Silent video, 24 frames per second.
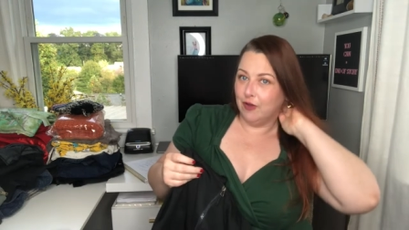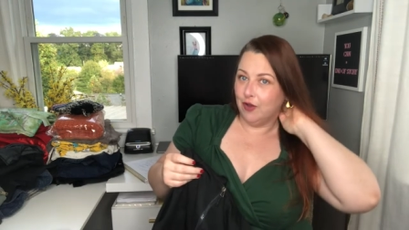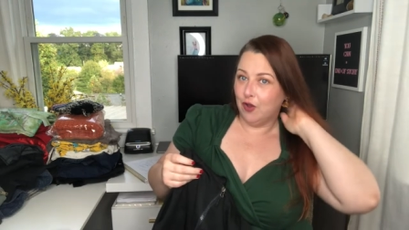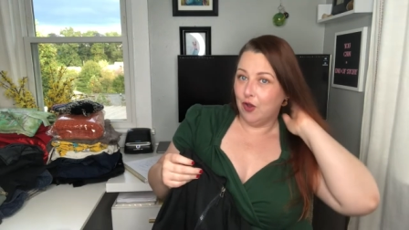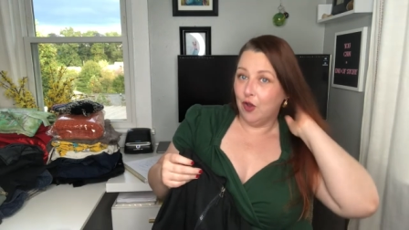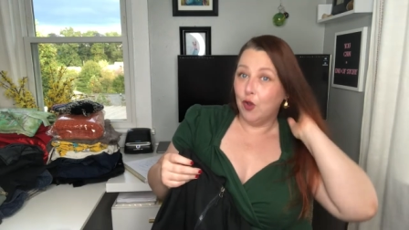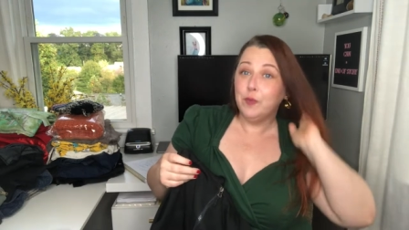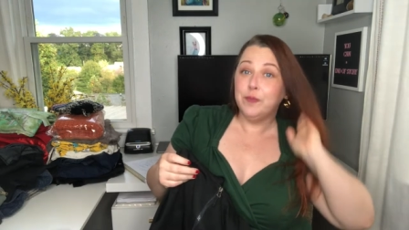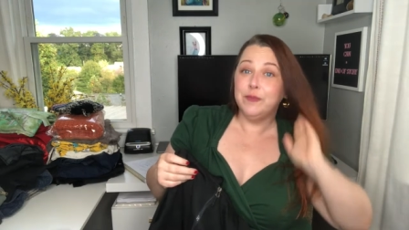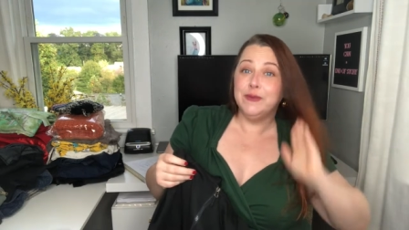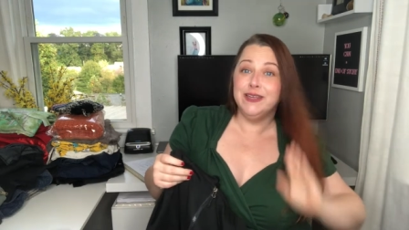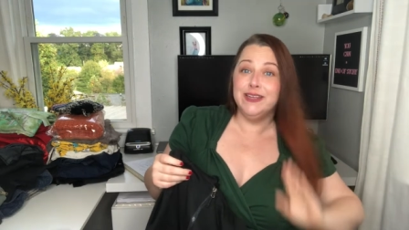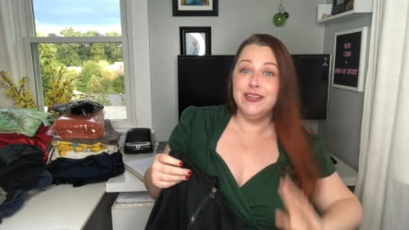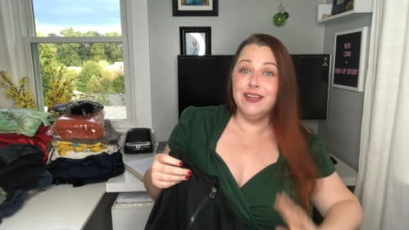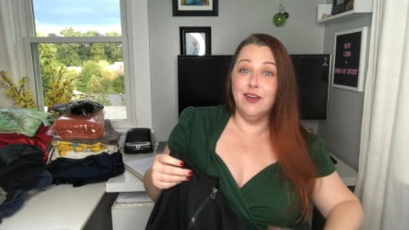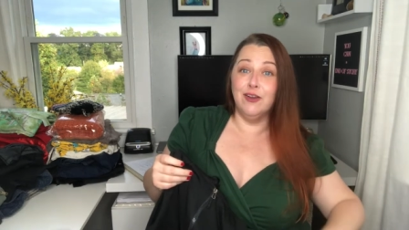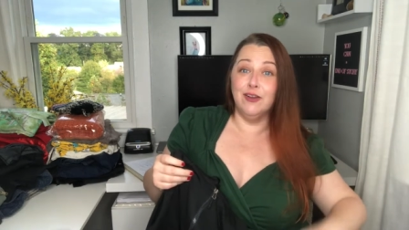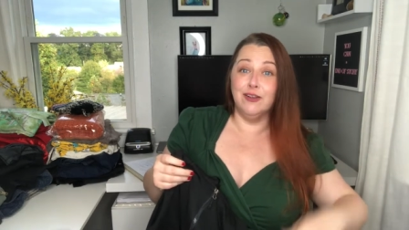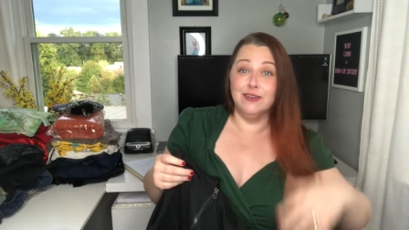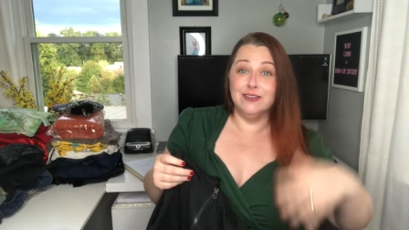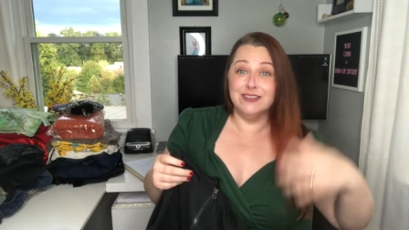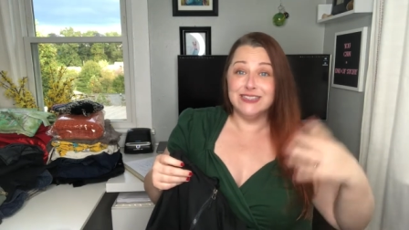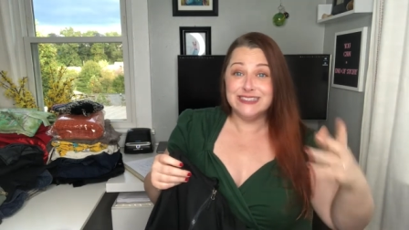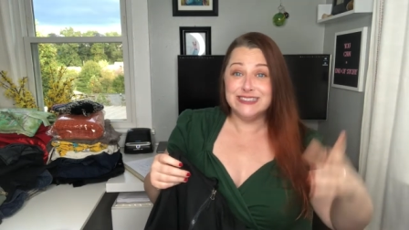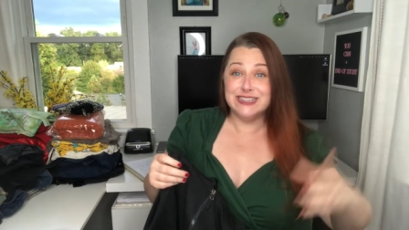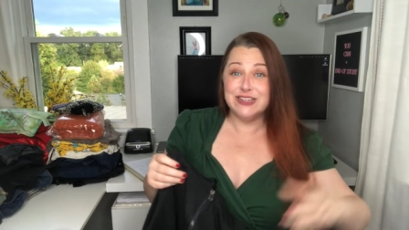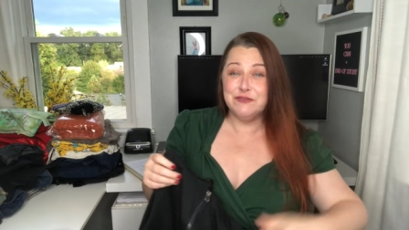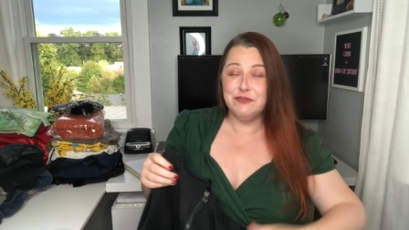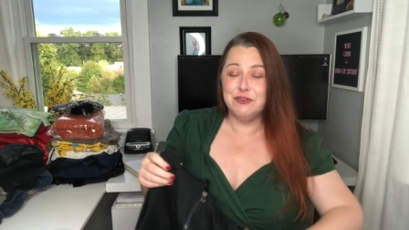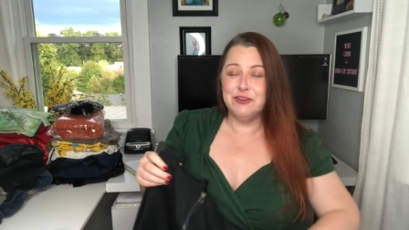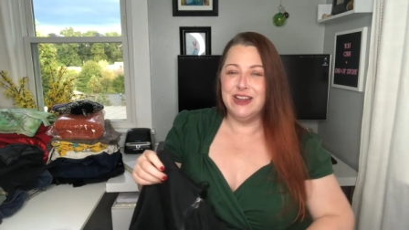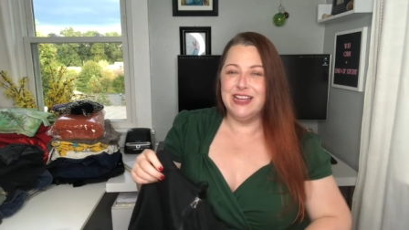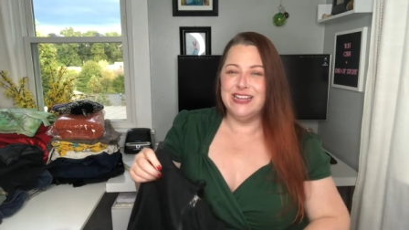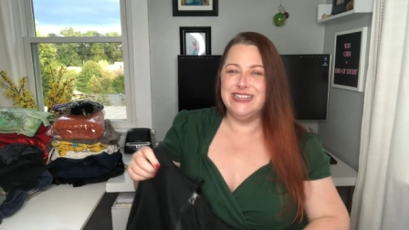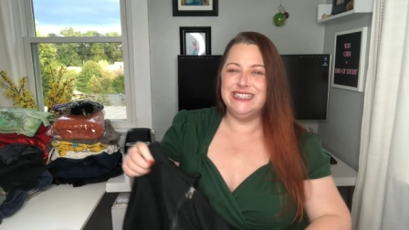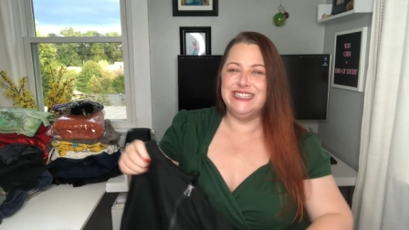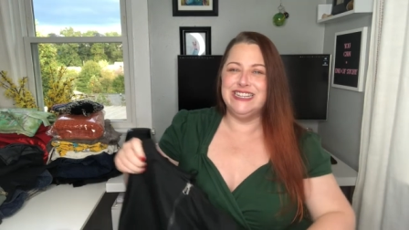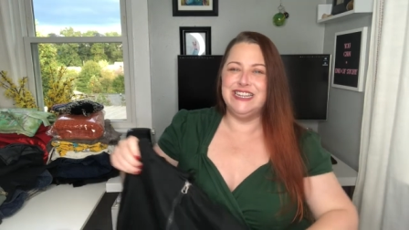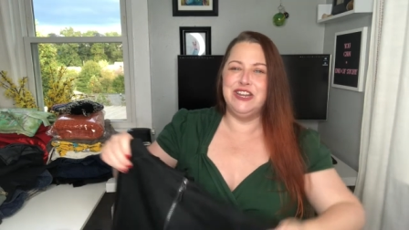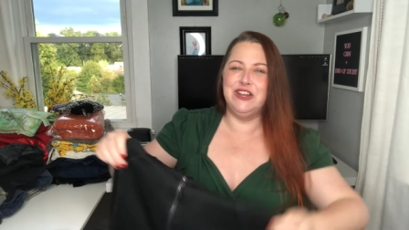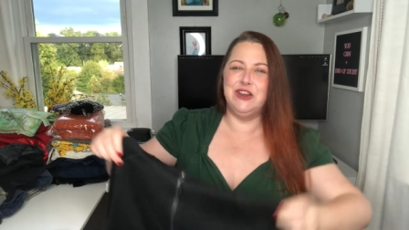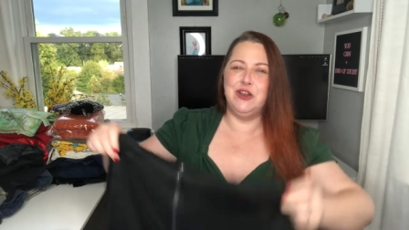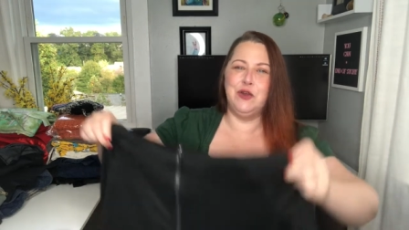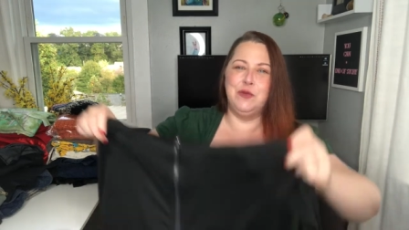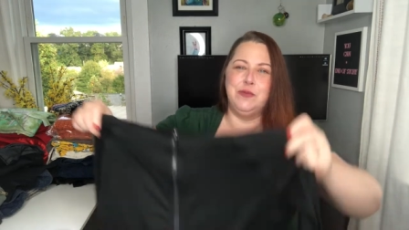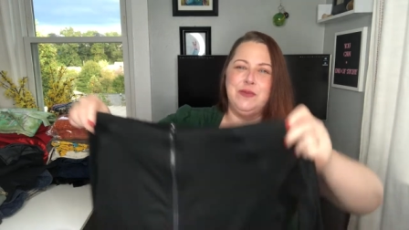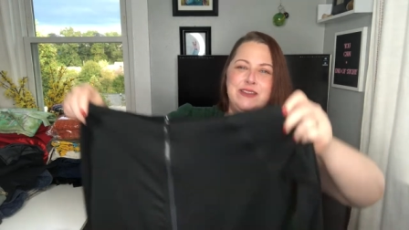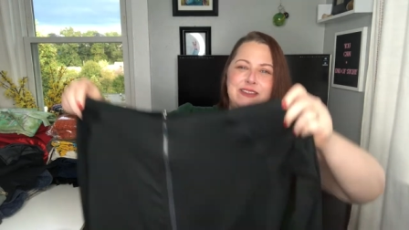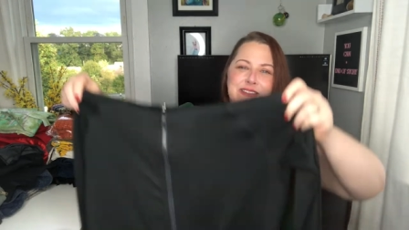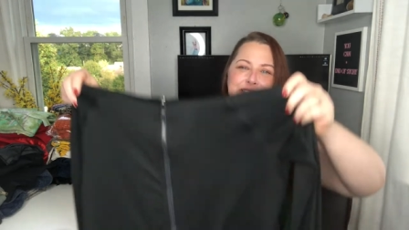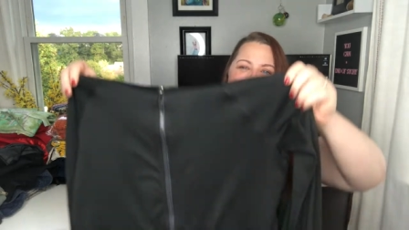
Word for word: hoping or listing for 19 and hoping to